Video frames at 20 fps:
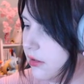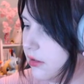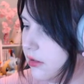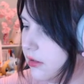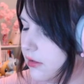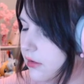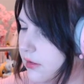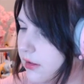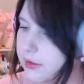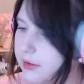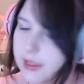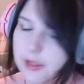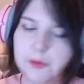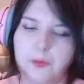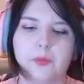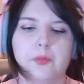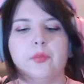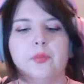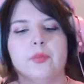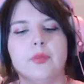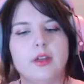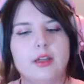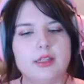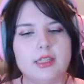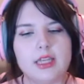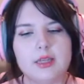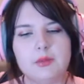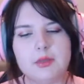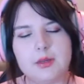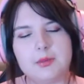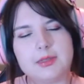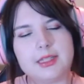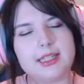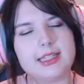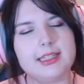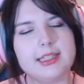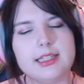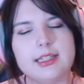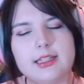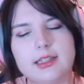There we go. Keep me
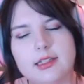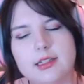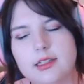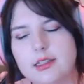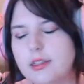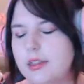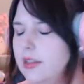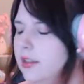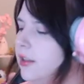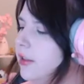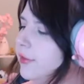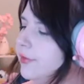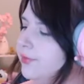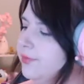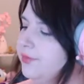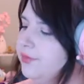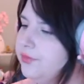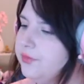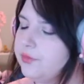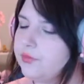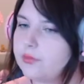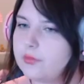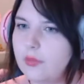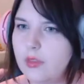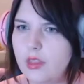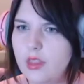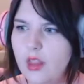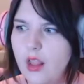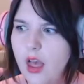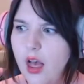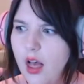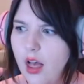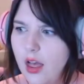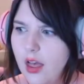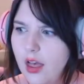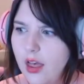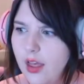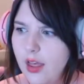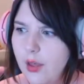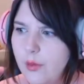updated!
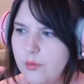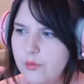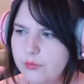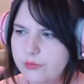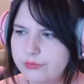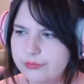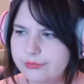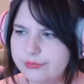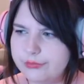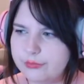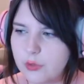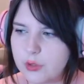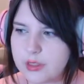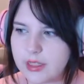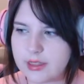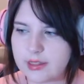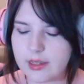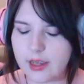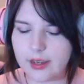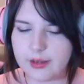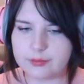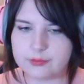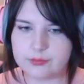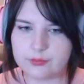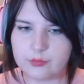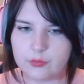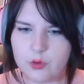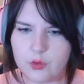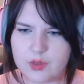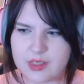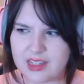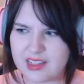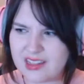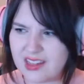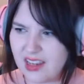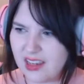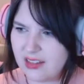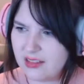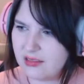Um, what was I saying? What was I saying?